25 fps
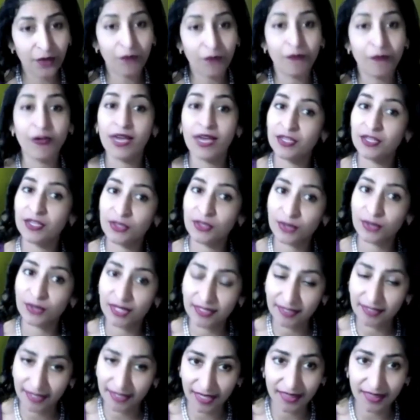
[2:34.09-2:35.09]
where you
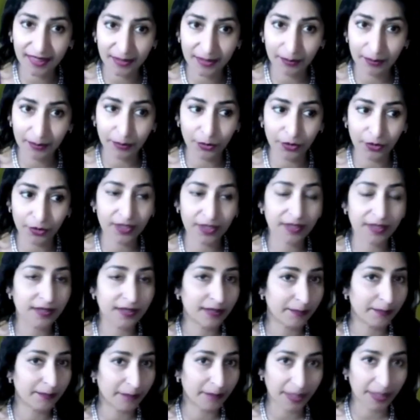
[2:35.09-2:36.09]
can get the book,
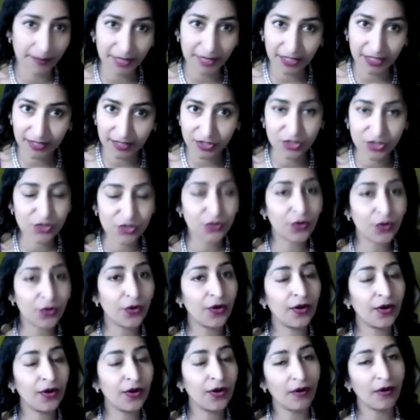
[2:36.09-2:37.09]
maybe in a
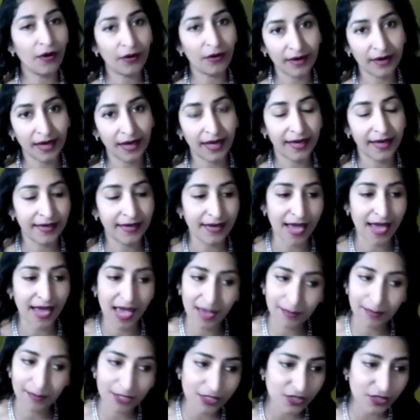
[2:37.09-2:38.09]
store, online,
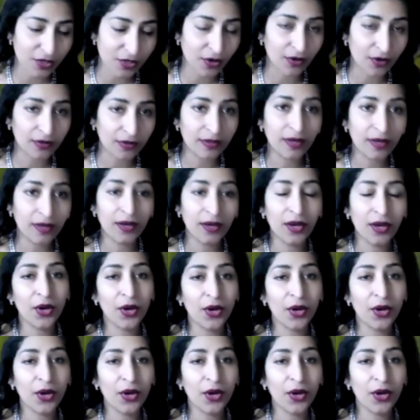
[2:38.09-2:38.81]
Amazon,